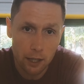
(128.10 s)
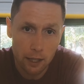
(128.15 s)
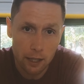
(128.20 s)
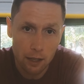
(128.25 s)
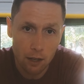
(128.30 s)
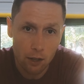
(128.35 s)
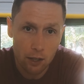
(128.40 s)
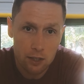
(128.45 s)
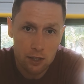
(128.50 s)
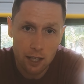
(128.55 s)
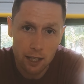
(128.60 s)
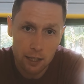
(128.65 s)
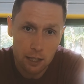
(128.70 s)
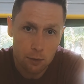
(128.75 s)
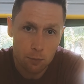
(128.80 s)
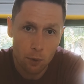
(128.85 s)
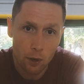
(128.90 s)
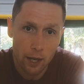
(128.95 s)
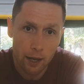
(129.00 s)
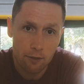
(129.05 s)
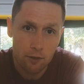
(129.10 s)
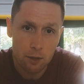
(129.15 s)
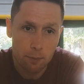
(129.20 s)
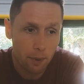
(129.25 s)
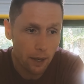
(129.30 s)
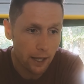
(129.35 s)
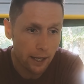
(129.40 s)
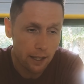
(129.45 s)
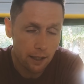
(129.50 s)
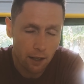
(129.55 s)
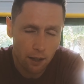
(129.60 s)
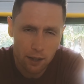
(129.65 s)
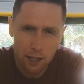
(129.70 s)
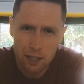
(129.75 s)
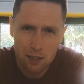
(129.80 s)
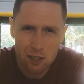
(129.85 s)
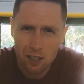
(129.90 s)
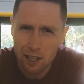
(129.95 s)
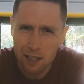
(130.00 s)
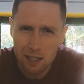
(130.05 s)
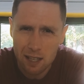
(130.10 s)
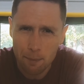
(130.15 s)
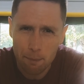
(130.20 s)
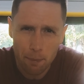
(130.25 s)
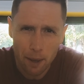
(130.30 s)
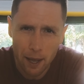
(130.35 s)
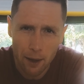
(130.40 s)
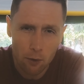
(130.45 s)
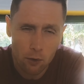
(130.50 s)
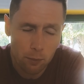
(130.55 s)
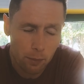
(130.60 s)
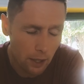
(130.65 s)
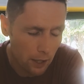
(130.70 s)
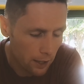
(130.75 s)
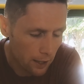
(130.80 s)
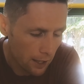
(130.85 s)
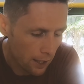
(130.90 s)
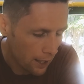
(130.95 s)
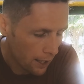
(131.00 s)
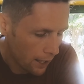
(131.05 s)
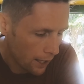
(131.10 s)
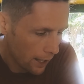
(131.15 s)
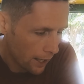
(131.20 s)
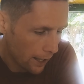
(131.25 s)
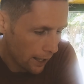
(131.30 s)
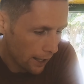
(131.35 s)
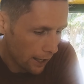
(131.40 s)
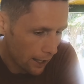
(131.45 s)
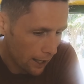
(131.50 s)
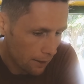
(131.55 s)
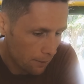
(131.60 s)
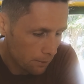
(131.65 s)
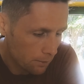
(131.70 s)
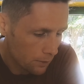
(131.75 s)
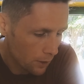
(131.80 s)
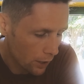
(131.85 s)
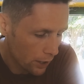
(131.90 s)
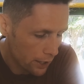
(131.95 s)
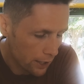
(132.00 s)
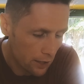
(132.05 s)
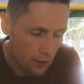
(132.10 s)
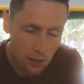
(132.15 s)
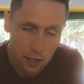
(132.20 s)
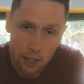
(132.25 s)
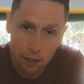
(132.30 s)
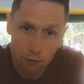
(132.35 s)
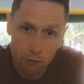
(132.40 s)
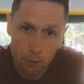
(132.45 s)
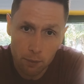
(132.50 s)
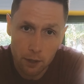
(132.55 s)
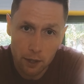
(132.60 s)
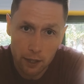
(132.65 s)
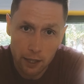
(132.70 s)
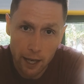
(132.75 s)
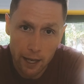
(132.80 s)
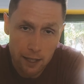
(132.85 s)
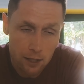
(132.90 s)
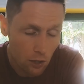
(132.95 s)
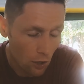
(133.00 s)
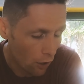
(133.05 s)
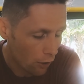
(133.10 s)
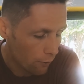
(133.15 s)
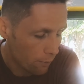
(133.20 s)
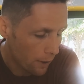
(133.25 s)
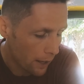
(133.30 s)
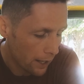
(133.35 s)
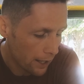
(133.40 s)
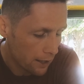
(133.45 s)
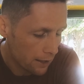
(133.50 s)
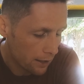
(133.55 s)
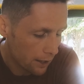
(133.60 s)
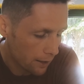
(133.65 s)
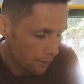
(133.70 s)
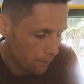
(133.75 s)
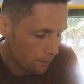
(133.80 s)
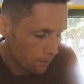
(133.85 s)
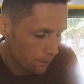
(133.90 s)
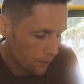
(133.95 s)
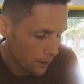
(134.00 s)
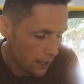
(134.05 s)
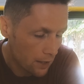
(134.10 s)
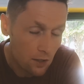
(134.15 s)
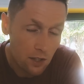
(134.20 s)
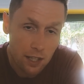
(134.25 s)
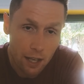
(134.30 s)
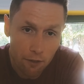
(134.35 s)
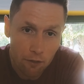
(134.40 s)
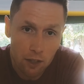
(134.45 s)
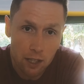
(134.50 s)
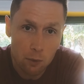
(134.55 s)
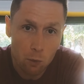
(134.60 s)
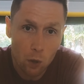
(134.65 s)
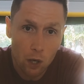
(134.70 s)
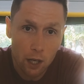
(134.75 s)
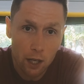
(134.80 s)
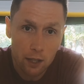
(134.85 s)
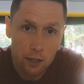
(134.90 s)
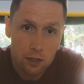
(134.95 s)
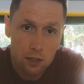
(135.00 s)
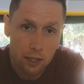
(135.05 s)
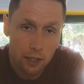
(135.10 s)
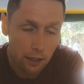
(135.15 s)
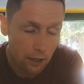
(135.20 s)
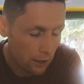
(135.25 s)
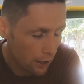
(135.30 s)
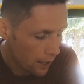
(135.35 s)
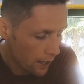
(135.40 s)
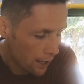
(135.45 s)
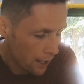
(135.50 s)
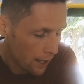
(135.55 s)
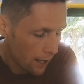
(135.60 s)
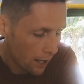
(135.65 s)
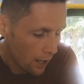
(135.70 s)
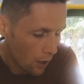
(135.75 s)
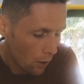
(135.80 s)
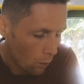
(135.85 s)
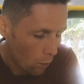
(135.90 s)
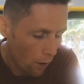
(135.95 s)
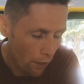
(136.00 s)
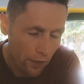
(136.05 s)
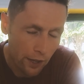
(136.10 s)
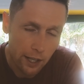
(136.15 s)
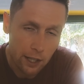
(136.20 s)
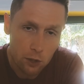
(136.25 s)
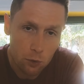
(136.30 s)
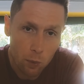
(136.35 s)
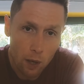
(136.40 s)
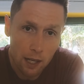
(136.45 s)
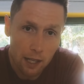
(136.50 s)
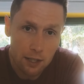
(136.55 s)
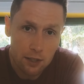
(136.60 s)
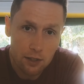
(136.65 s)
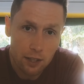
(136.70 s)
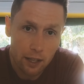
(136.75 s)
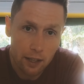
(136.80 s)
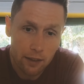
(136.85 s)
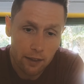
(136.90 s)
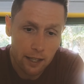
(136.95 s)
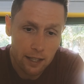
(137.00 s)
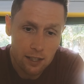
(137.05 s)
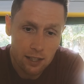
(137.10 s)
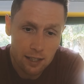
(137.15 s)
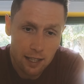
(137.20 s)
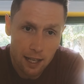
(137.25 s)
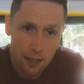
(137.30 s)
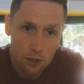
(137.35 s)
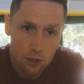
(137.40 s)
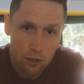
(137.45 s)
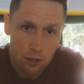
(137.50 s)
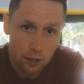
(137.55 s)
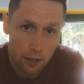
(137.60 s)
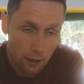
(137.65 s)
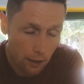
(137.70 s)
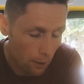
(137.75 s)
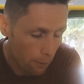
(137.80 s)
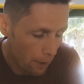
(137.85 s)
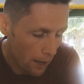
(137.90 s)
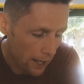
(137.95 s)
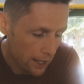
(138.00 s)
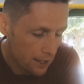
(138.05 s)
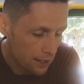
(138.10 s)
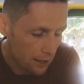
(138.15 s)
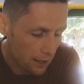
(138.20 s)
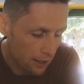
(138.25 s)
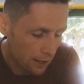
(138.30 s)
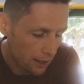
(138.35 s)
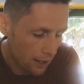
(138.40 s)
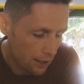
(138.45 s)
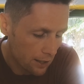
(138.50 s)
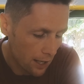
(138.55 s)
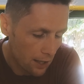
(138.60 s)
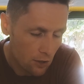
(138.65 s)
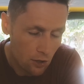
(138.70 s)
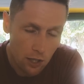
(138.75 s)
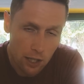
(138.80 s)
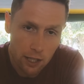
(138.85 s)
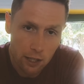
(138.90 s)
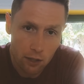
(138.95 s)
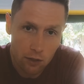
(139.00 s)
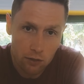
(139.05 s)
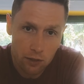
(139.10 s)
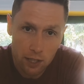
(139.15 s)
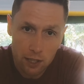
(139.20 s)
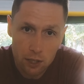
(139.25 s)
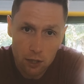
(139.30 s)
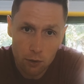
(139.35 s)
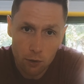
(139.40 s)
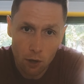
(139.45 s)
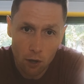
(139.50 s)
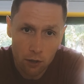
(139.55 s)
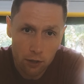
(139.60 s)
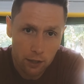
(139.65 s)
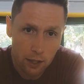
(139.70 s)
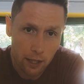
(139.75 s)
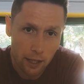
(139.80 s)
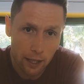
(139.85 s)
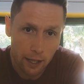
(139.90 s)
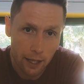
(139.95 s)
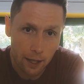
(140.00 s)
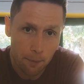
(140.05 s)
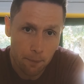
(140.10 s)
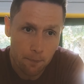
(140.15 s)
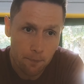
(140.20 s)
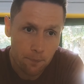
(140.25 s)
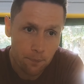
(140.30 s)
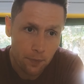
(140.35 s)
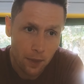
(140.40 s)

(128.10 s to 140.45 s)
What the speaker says: Like I say, despite having to pay, I think it's only £10, but like you can see from the gains I've made, it's definitely worked. And one thing as well is that this is actually, the pacing has actually continued on.